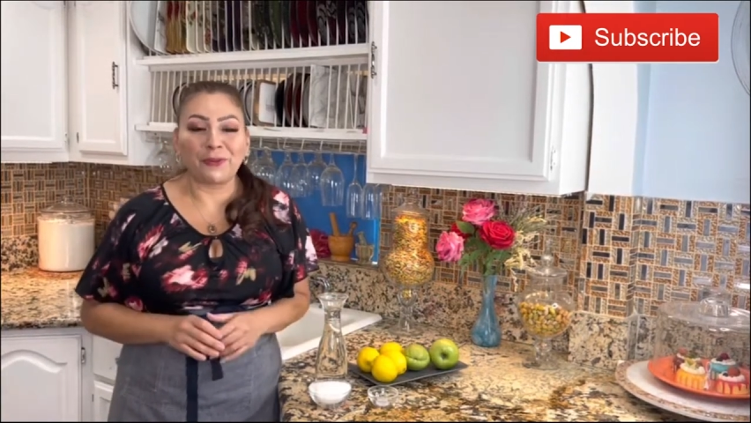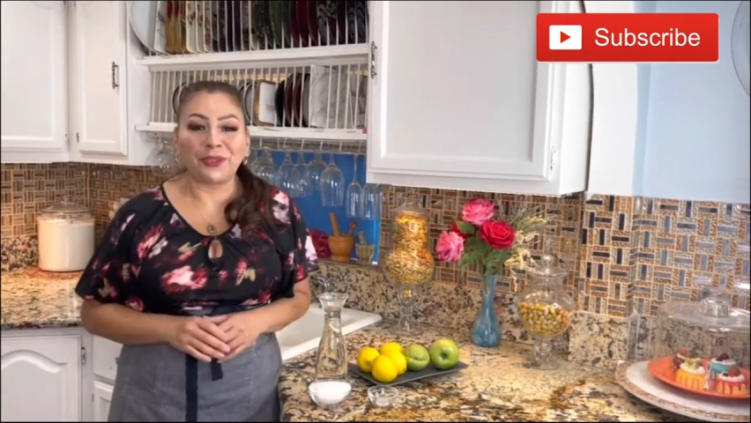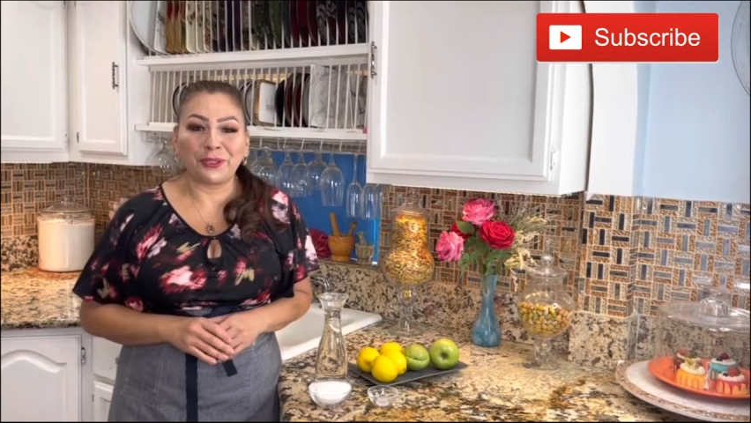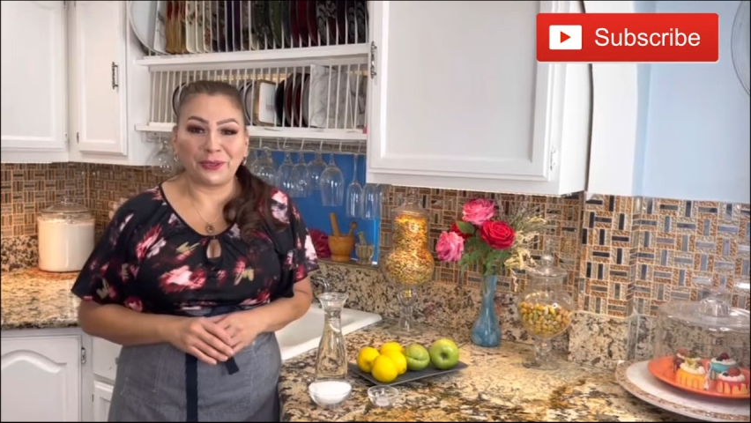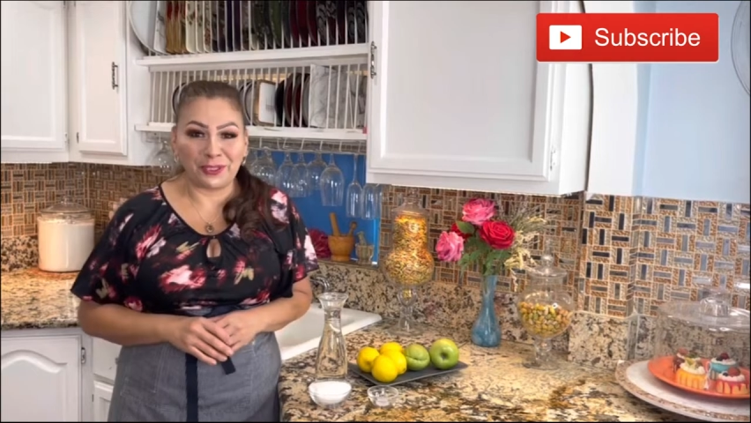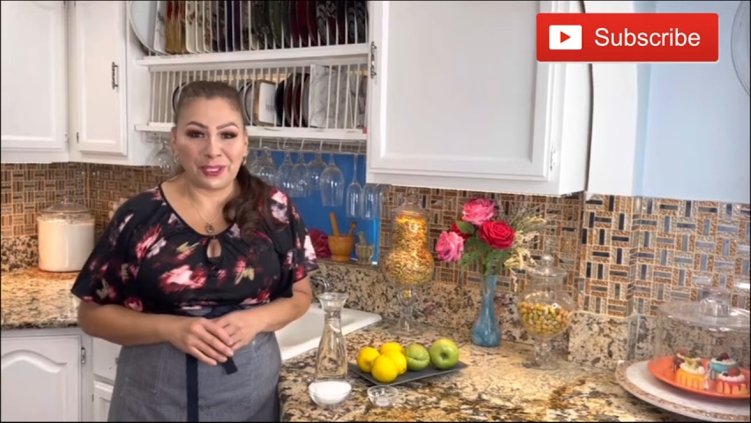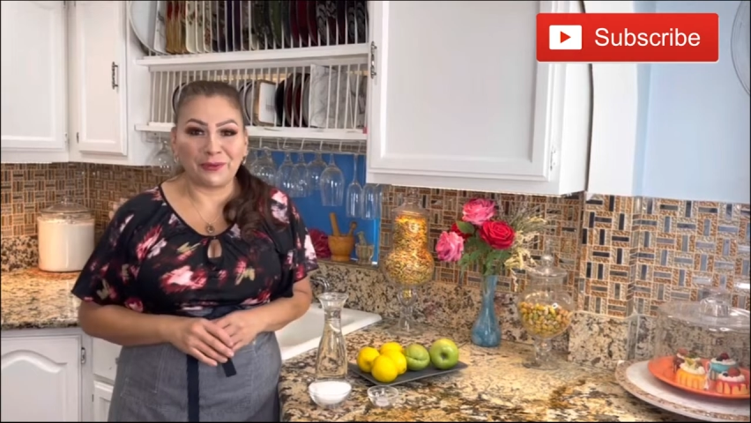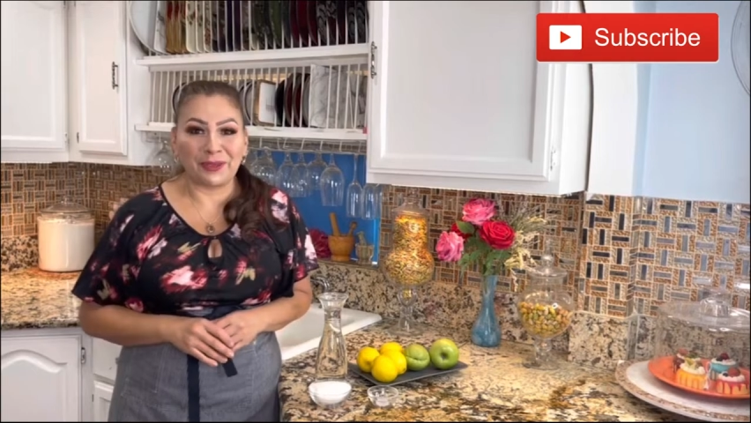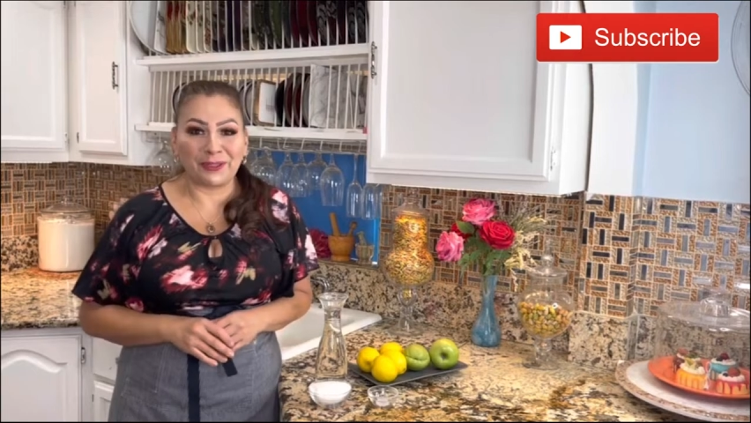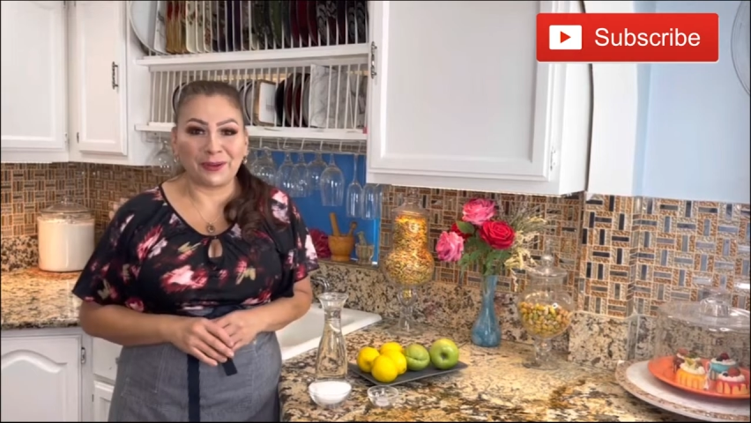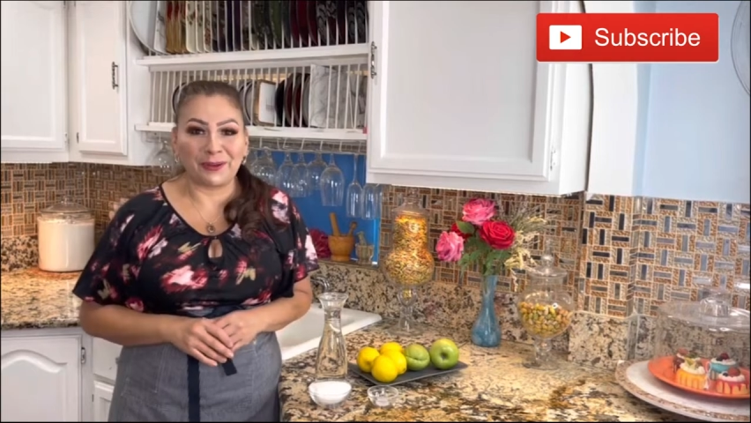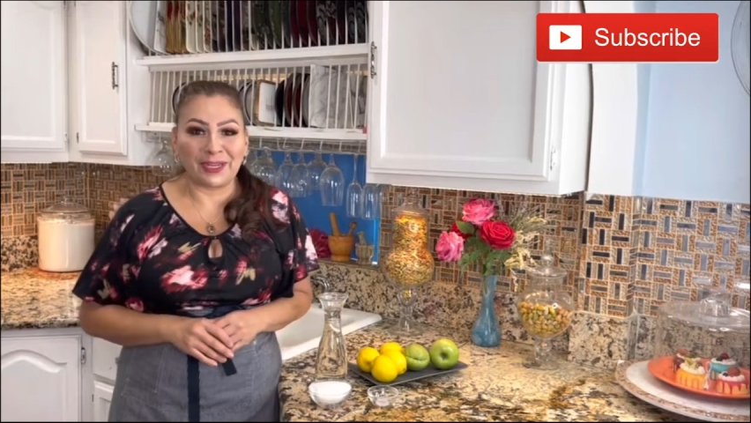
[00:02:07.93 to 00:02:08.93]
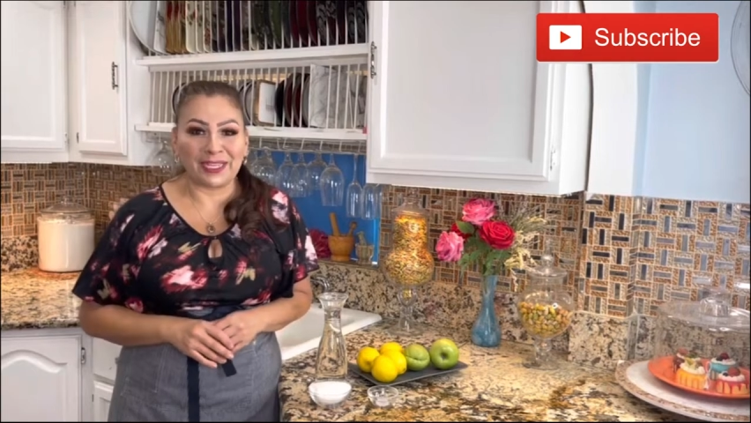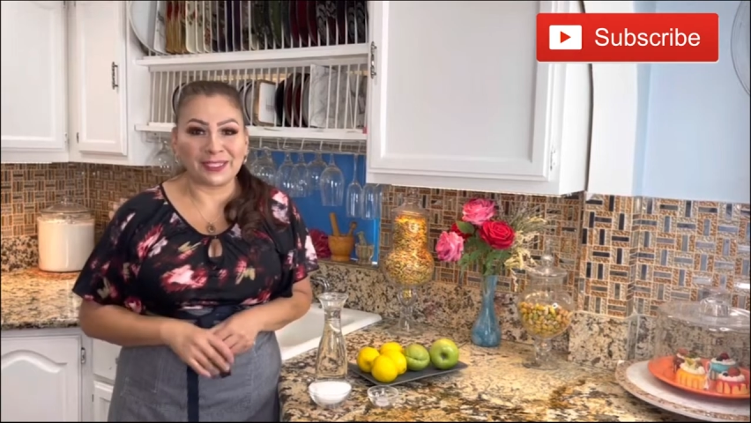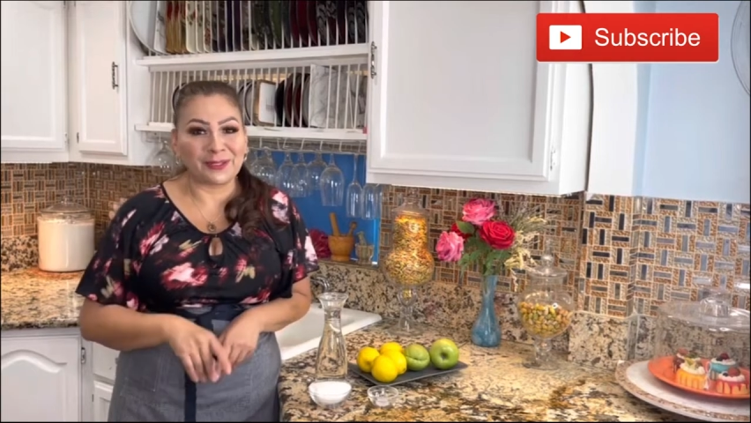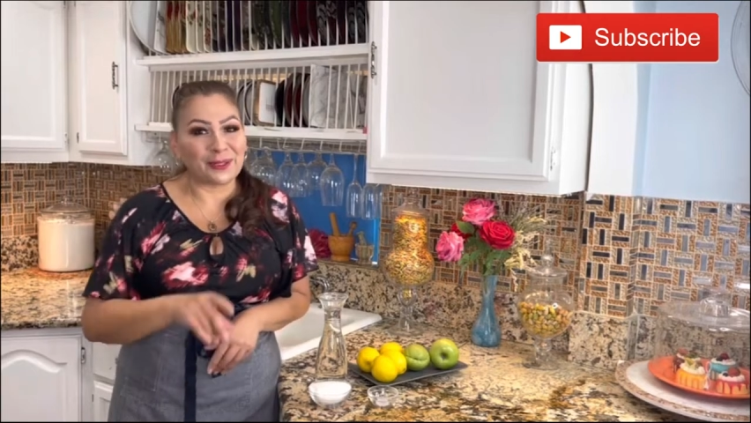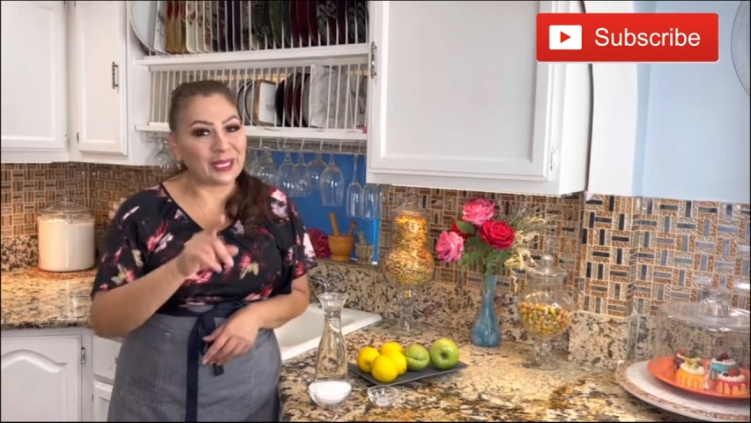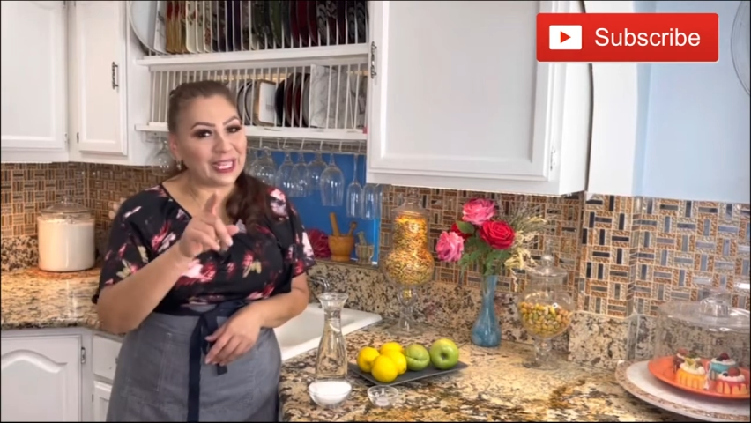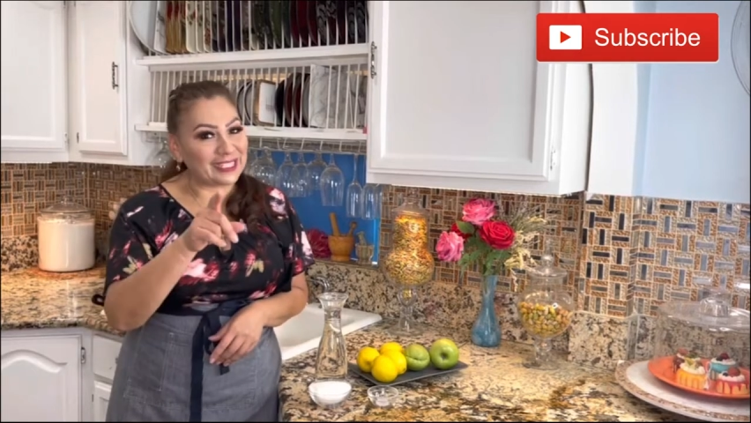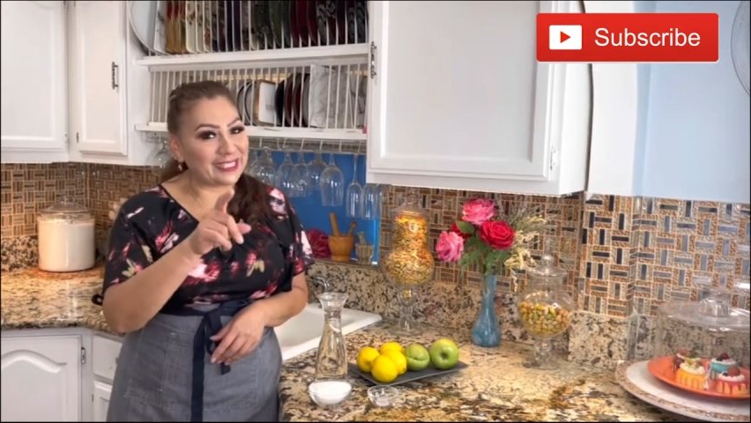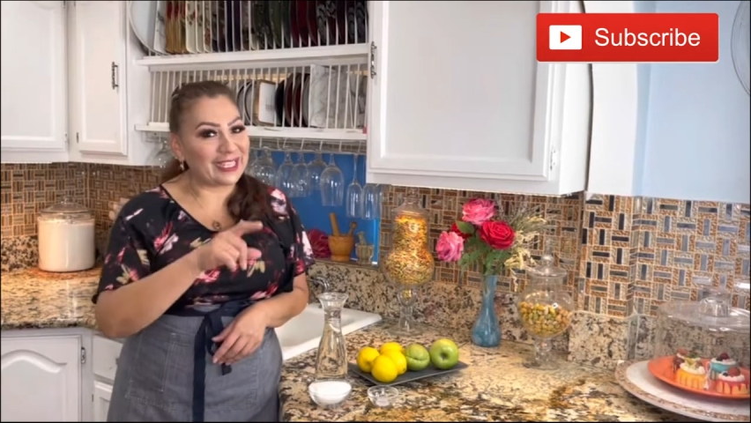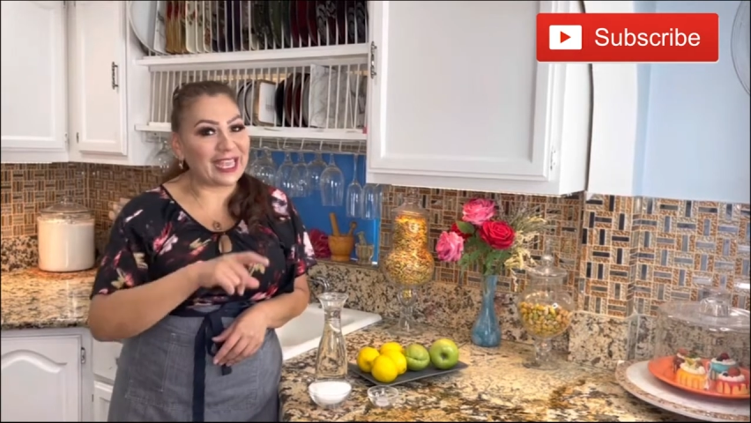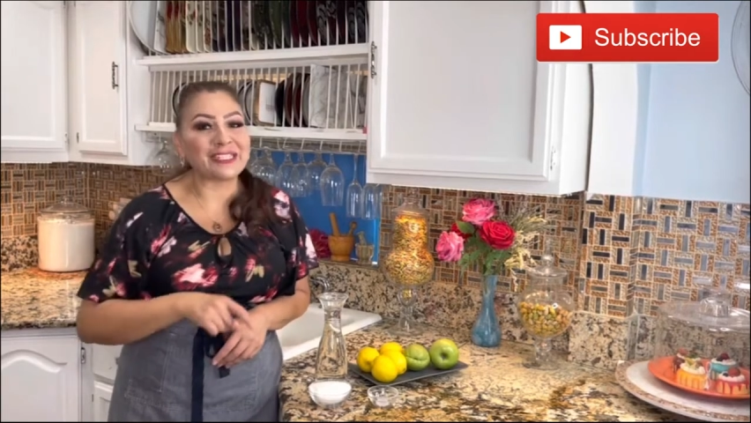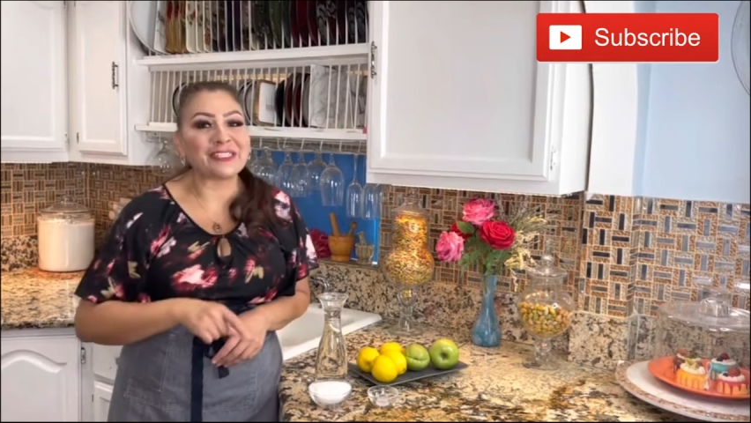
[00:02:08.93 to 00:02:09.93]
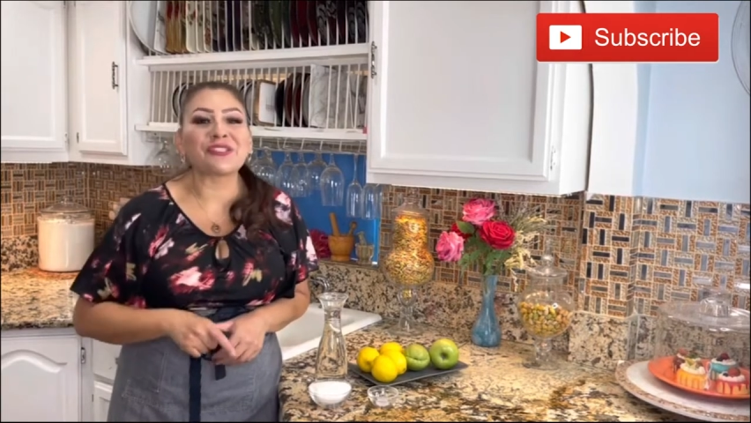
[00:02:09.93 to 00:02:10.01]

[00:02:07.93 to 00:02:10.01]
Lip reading: with Cooking with Gloria. So let's get